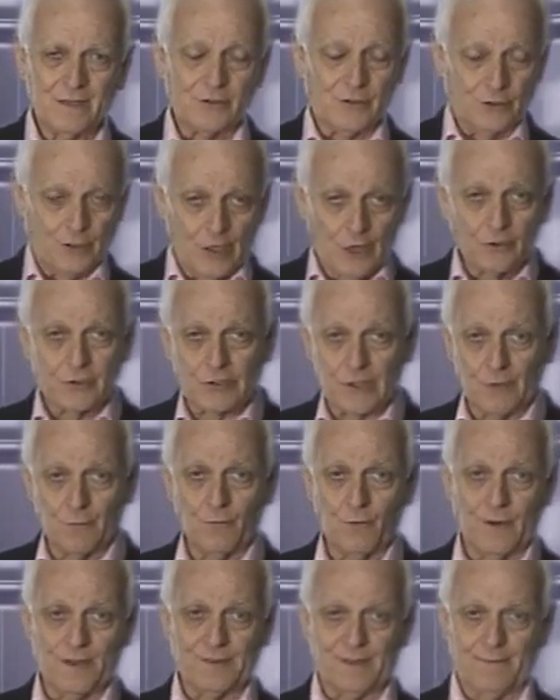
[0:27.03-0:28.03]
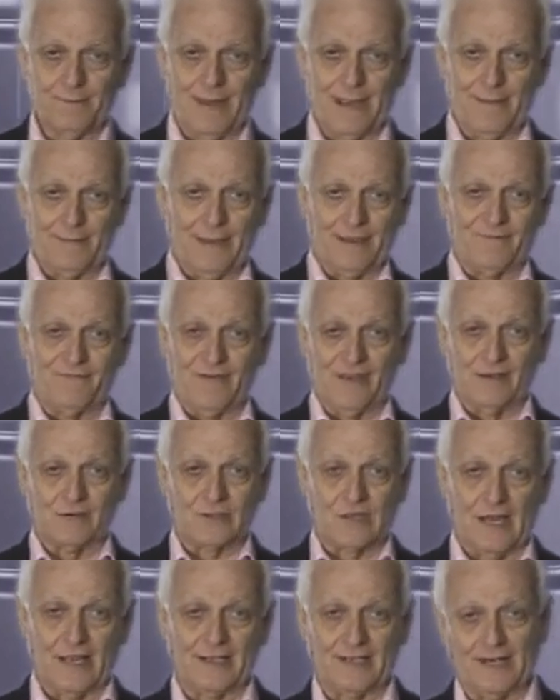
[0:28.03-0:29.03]
Do you know someone that maybe
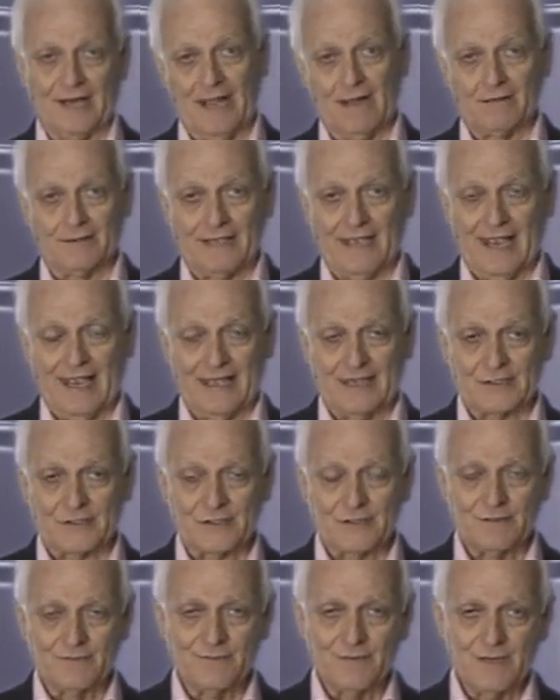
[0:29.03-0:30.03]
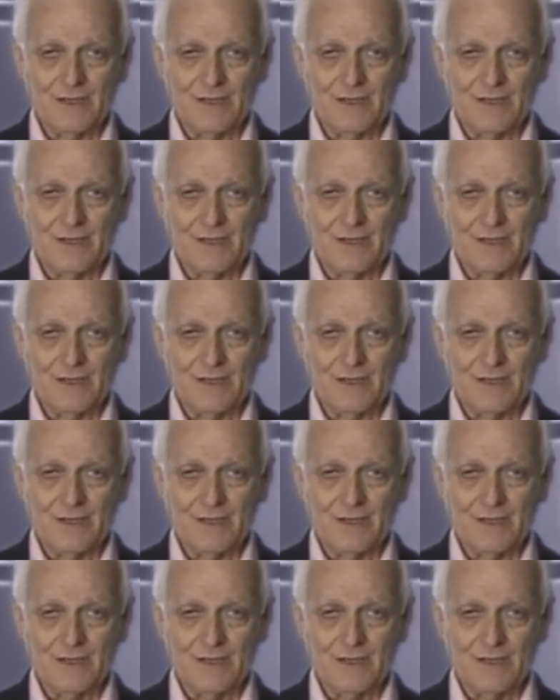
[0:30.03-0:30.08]
feels like an outcast?